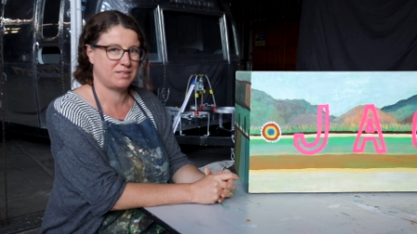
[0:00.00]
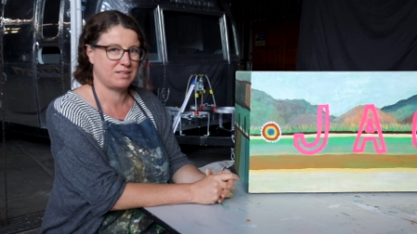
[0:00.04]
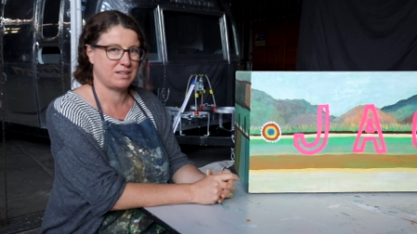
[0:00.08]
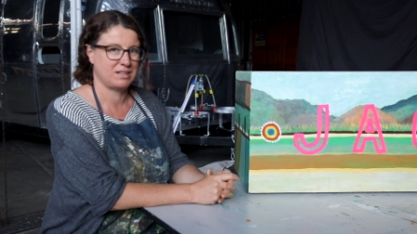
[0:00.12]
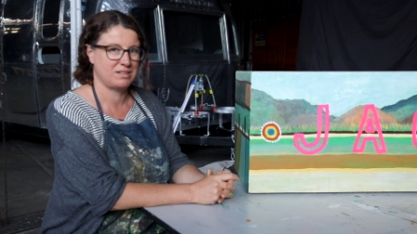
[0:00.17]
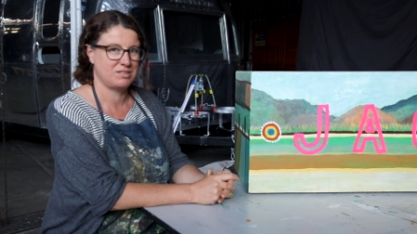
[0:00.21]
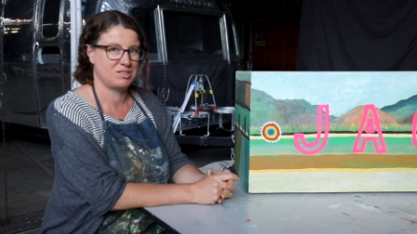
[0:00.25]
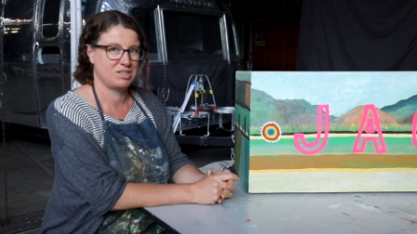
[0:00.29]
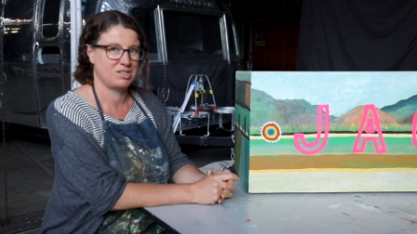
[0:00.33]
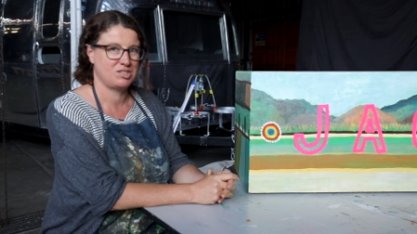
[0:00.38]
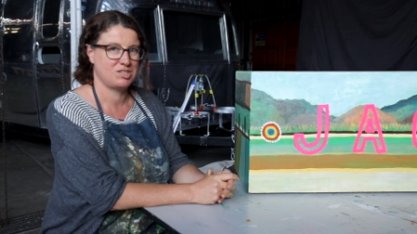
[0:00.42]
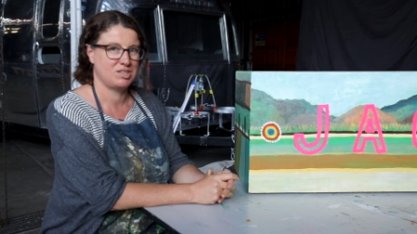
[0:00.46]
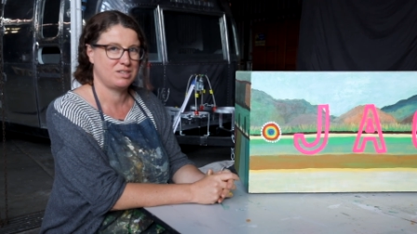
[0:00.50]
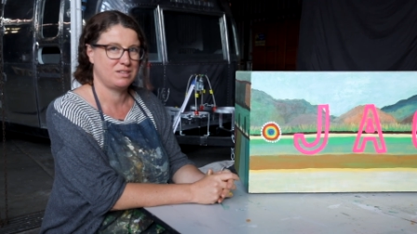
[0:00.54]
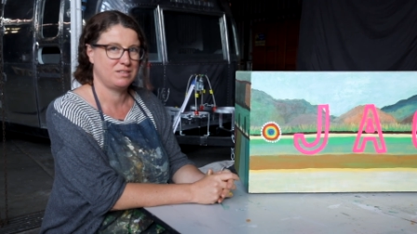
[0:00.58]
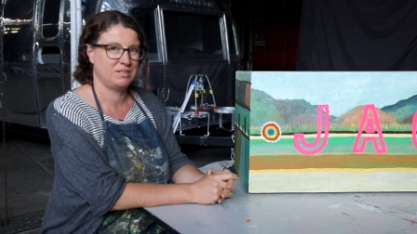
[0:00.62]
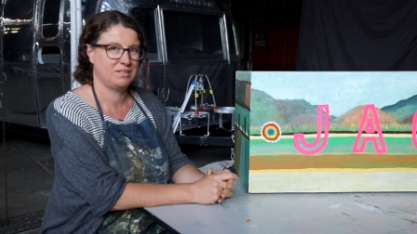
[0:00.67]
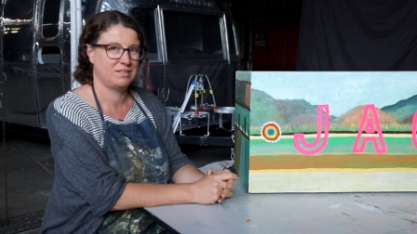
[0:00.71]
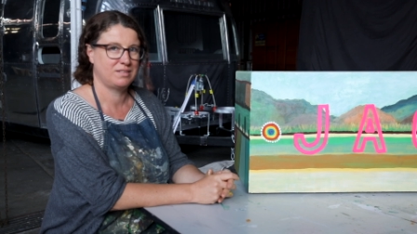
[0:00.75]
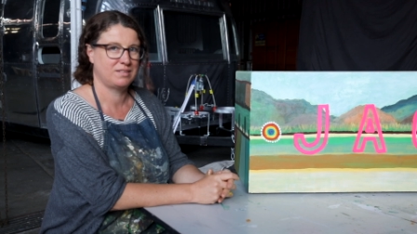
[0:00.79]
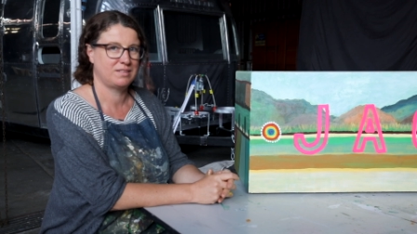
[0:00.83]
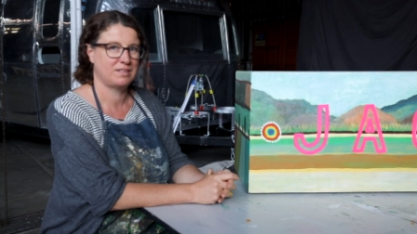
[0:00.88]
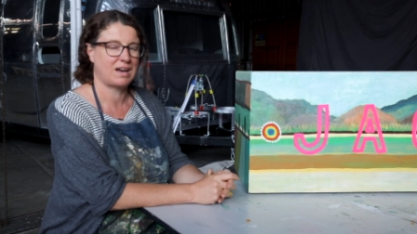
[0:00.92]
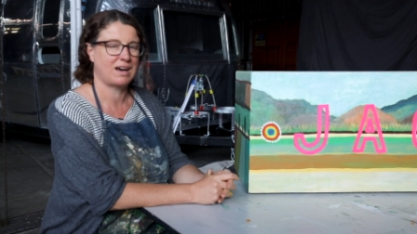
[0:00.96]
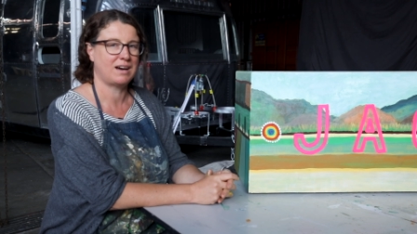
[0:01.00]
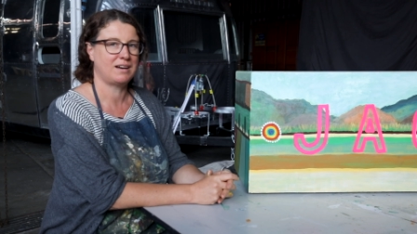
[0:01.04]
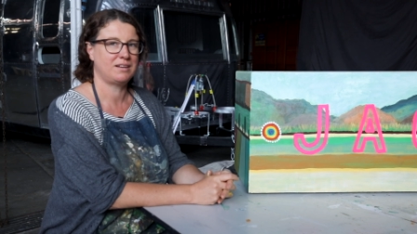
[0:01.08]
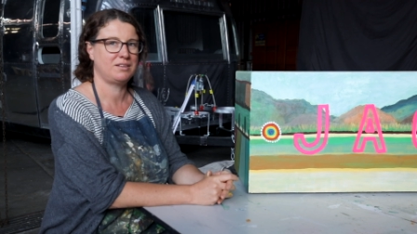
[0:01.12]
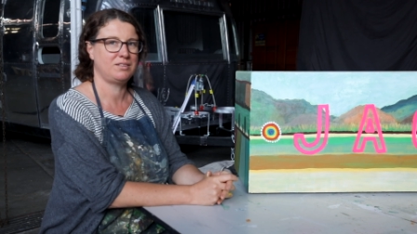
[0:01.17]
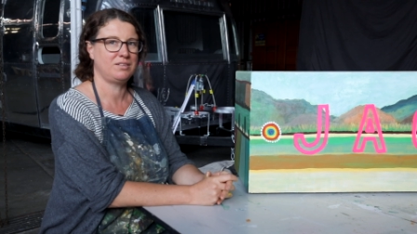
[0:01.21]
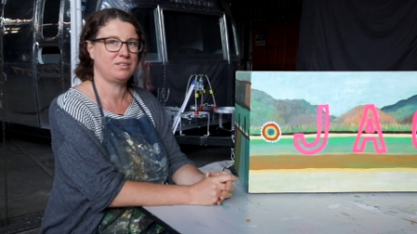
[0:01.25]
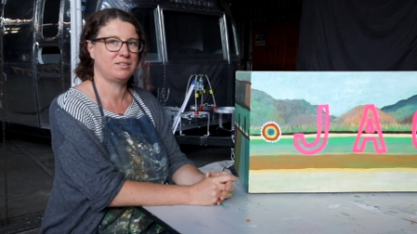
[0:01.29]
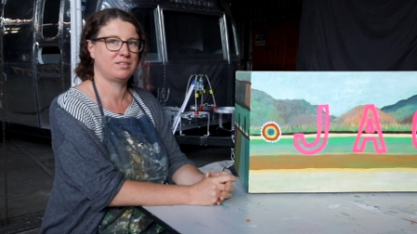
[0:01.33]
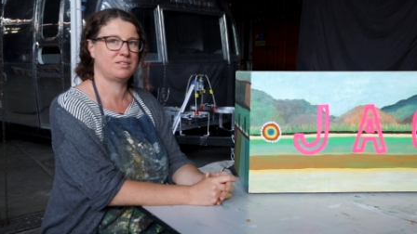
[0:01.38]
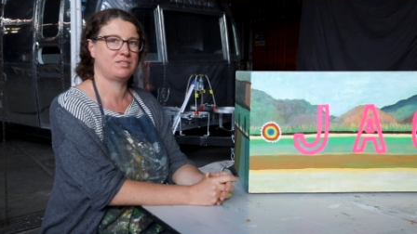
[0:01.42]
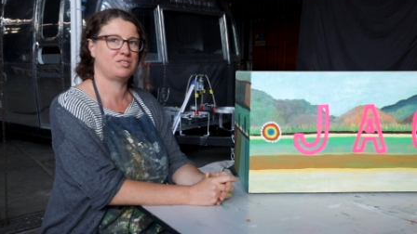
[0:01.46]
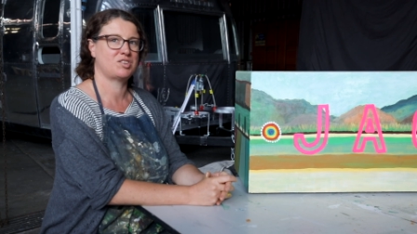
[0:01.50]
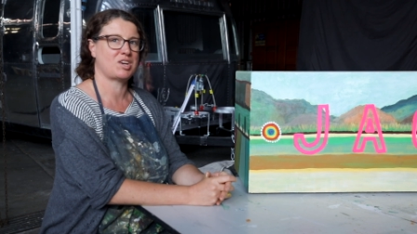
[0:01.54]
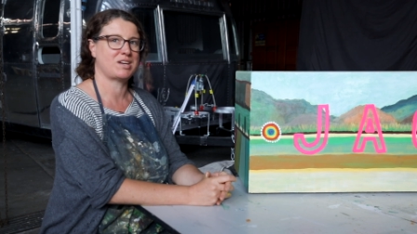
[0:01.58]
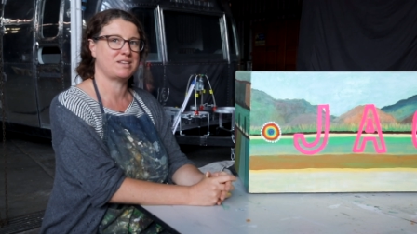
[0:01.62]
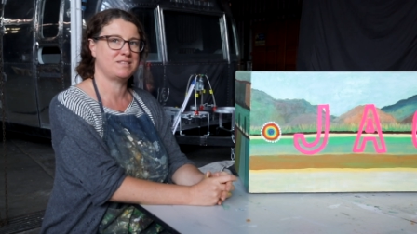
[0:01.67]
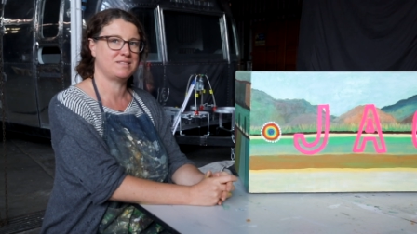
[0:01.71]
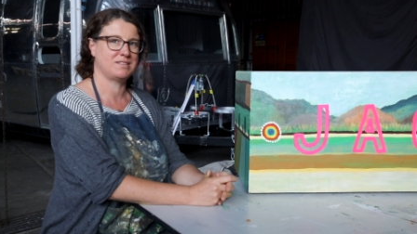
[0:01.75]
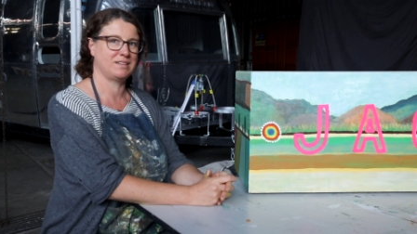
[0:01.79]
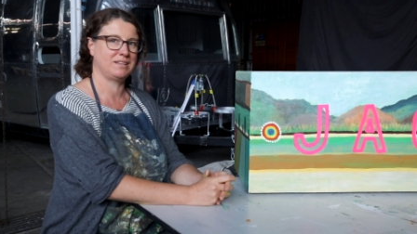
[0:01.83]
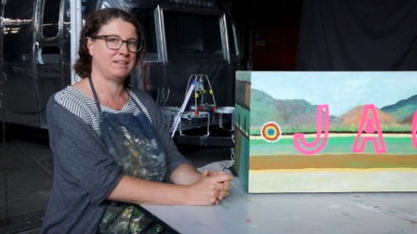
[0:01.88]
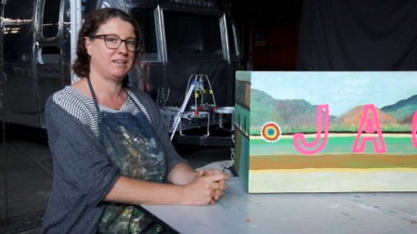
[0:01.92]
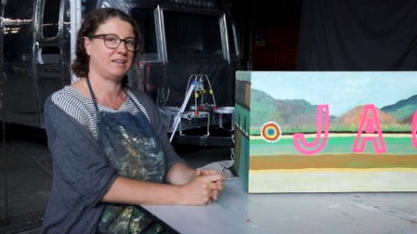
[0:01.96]
indigenous artist
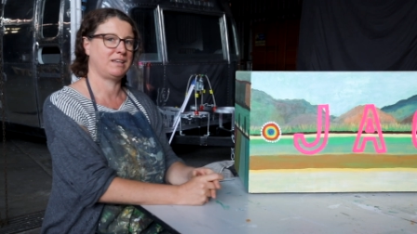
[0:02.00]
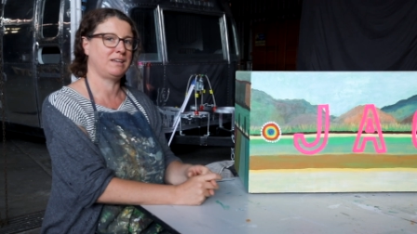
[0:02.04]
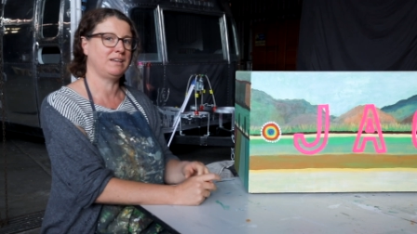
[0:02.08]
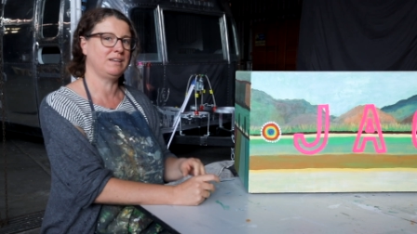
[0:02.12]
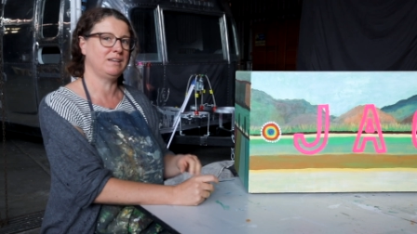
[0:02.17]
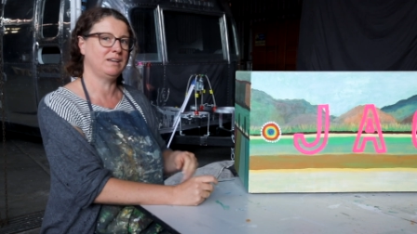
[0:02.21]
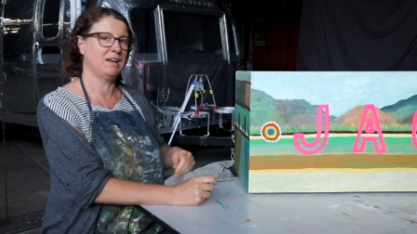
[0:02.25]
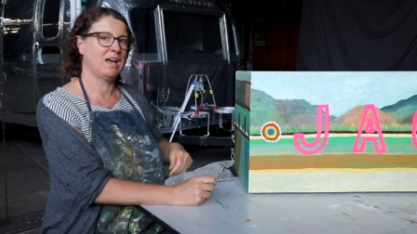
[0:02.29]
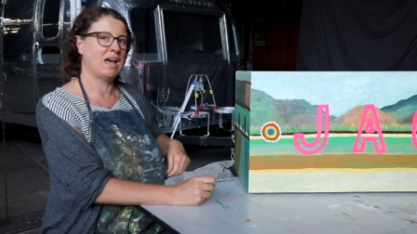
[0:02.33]
jason king